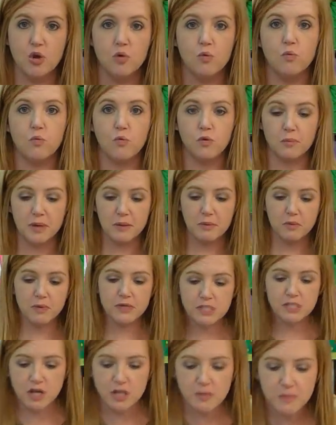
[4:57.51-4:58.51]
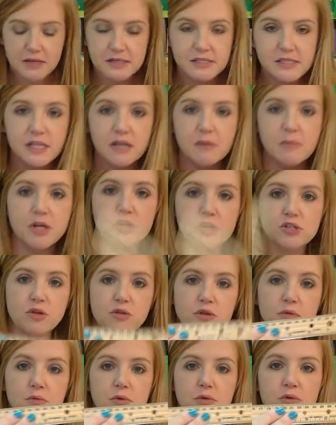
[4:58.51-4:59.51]
Remember we talked about centimeters on
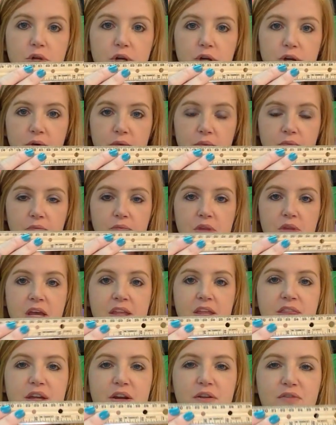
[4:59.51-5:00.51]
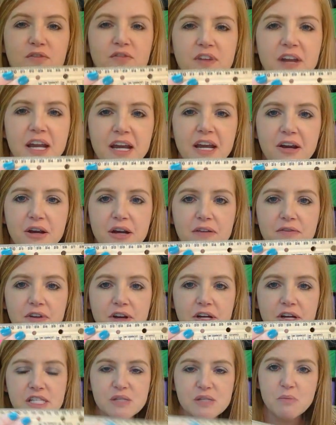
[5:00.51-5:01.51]
the ruler? They're very,
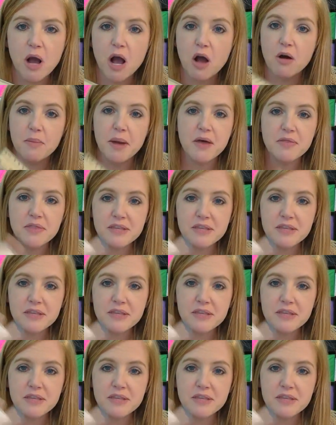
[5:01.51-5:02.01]
very small, about